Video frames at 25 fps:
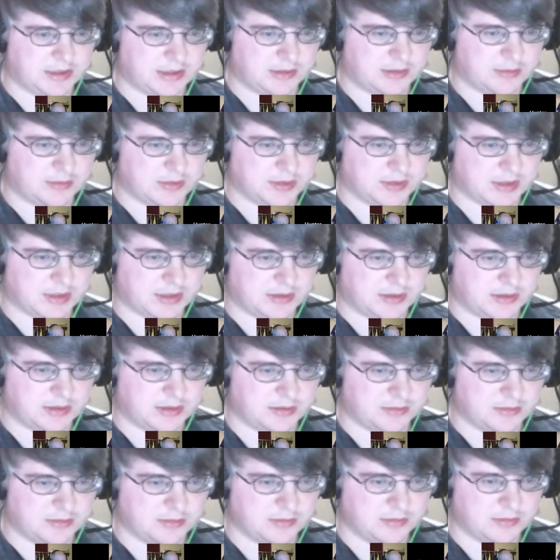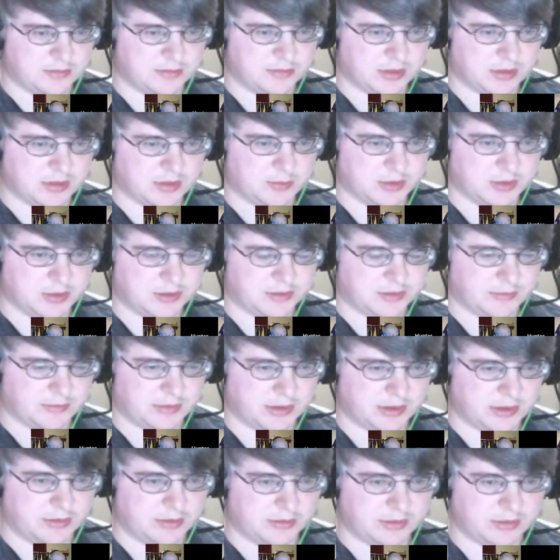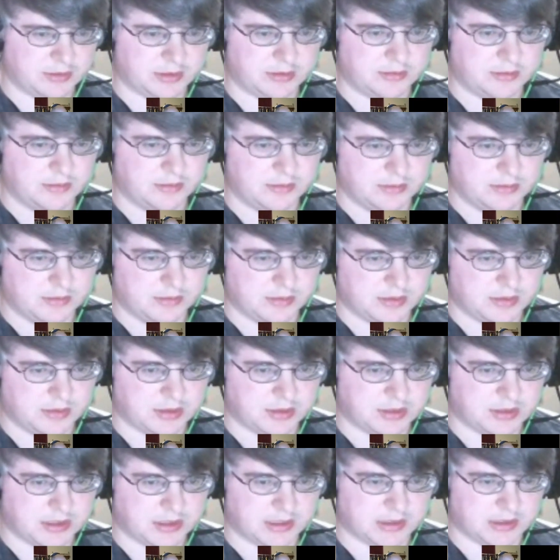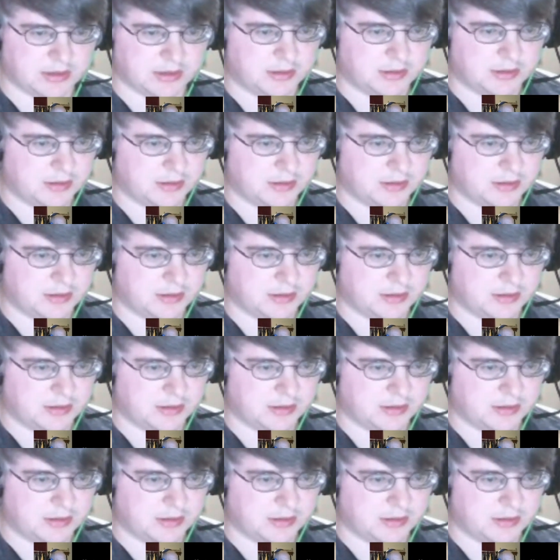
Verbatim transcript: was like two, almost three hundred a share.